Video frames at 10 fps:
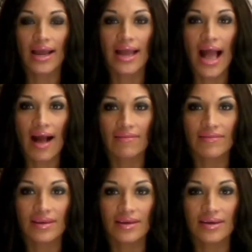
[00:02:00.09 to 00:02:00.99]
I have
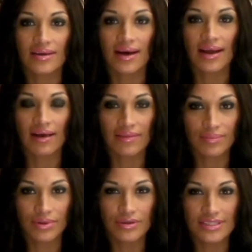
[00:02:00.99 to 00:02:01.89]
the
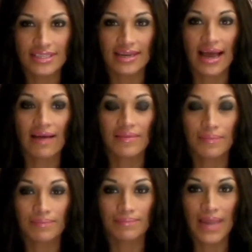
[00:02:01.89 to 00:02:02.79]
boots and I have the
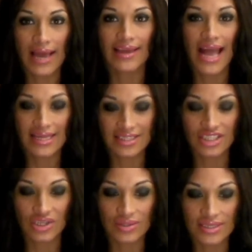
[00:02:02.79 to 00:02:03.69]
Black Cat
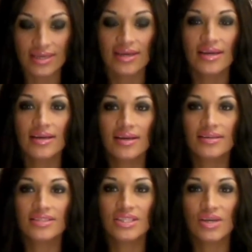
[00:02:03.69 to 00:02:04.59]
suit.
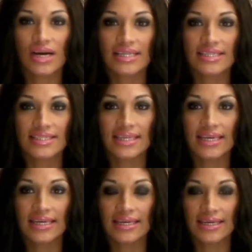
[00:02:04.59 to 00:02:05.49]
So I just
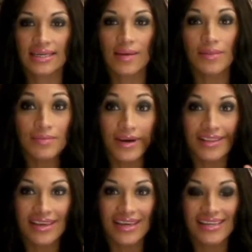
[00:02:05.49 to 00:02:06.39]
need a couple of
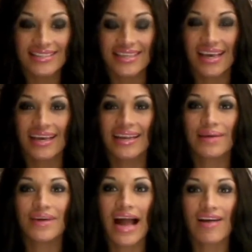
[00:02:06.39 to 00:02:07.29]
more things and
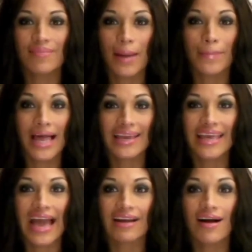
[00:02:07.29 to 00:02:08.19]
I will have my Black
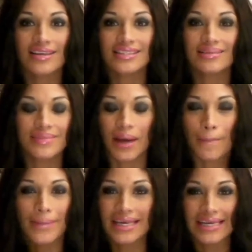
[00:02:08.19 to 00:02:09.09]
Cat costume
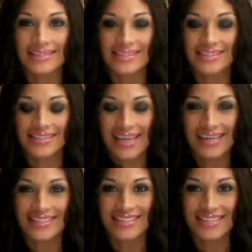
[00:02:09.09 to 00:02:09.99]
complete.
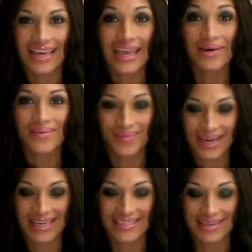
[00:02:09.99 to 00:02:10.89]
Yes, I can't
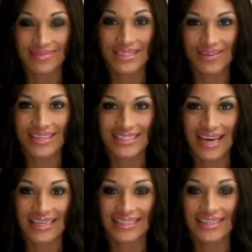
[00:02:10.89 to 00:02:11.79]
wait. I'm so
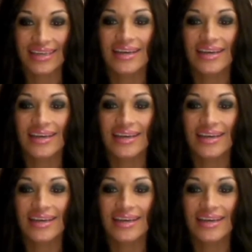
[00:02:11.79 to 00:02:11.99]
excited.